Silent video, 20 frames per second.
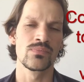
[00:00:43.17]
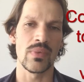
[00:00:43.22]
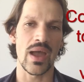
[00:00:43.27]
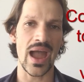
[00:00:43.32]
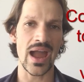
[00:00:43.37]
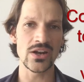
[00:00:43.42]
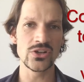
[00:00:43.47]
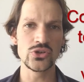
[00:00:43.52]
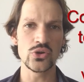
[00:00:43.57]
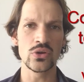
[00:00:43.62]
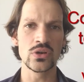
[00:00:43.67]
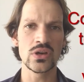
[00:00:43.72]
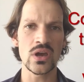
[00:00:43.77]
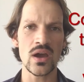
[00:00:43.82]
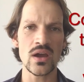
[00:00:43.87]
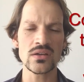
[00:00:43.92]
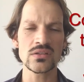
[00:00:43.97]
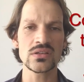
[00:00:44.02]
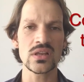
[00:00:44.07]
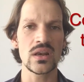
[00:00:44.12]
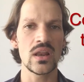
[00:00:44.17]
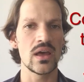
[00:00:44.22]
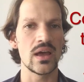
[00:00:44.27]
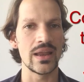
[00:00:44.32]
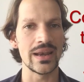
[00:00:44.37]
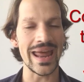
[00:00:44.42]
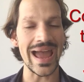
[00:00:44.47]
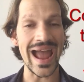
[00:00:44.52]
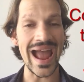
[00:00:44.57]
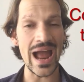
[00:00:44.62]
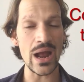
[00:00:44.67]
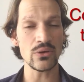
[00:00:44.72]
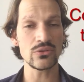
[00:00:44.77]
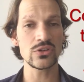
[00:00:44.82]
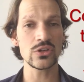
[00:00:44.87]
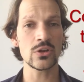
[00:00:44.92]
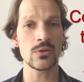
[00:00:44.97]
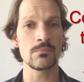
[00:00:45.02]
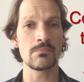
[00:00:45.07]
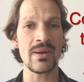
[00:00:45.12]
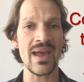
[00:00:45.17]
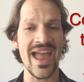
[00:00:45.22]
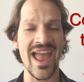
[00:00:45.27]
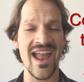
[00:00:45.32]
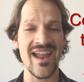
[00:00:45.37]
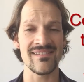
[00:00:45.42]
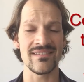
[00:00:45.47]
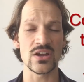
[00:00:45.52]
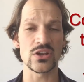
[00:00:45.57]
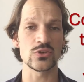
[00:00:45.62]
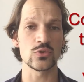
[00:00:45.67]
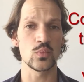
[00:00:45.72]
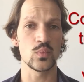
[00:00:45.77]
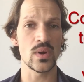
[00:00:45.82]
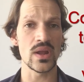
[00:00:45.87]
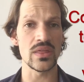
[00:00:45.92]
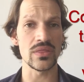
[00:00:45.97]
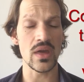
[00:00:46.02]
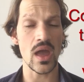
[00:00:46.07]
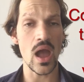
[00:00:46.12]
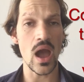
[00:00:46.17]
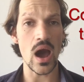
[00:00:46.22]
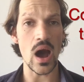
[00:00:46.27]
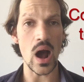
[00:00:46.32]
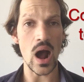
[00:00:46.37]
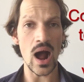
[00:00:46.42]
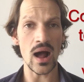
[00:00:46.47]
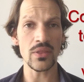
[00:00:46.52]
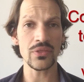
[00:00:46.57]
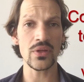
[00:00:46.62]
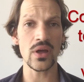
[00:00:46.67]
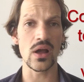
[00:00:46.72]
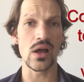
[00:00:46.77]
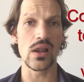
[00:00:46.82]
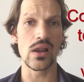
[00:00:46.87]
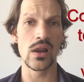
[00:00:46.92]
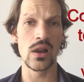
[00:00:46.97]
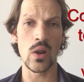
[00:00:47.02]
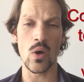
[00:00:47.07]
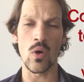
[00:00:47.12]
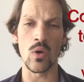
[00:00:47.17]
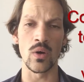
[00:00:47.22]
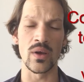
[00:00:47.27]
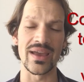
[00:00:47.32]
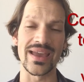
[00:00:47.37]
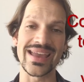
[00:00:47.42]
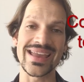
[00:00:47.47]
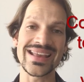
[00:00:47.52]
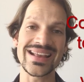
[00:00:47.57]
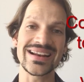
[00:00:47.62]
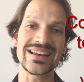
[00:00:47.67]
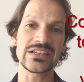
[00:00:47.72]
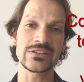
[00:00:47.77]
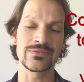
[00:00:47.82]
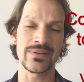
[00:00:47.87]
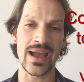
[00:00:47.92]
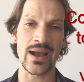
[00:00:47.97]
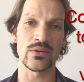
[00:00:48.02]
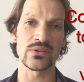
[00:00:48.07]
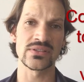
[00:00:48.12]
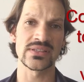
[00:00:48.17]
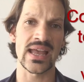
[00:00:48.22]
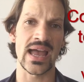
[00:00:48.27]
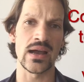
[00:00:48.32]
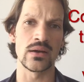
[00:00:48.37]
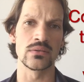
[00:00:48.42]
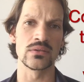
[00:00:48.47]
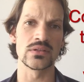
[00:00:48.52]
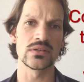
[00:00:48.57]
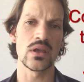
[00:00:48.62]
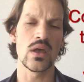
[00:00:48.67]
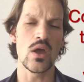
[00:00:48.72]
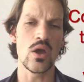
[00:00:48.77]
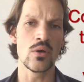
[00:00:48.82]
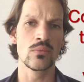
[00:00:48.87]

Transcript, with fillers: and you're going to learn how to compare it with other long English vowel sounds,